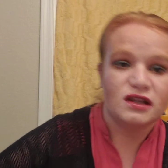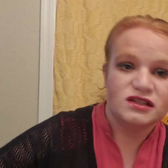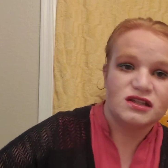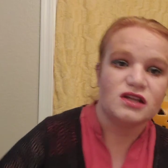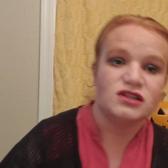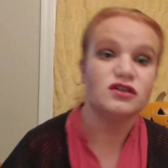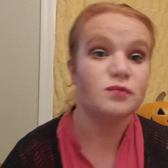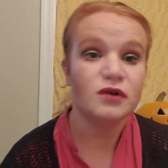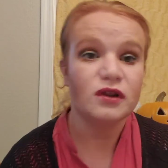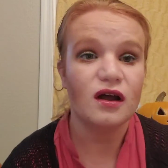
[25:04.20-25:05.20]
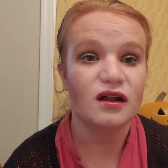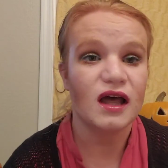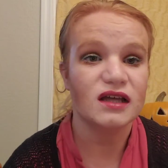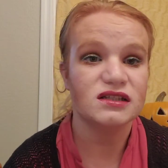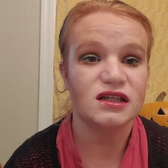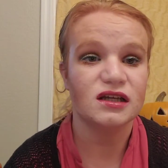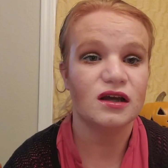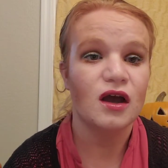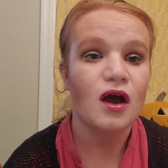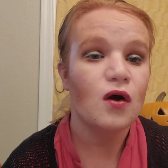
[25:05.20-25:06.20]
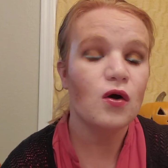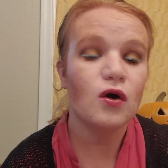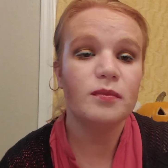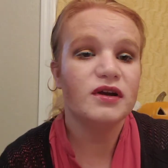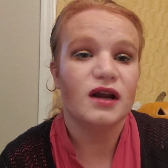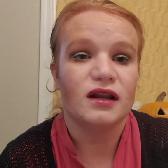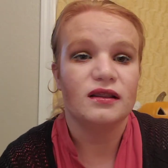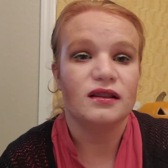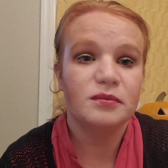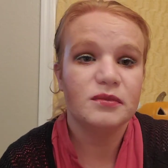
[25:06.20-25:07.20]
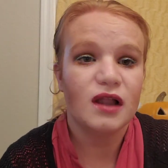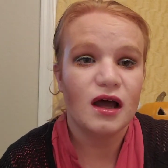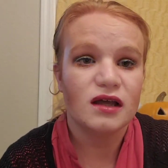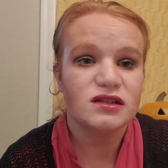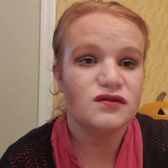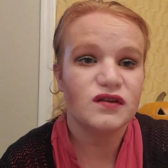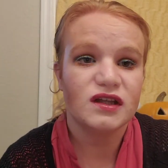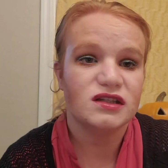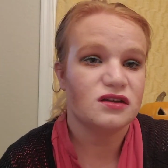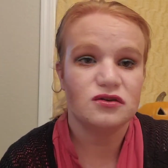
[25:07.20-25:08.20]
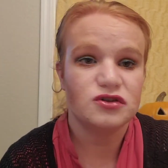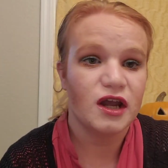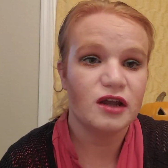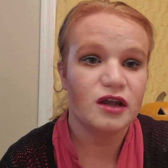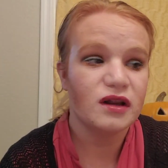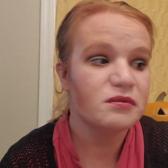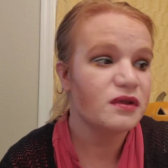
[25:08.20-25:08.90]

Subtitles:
that's not super long lasting, or I'll put on a lip gloss if it gets a little dry and whatever.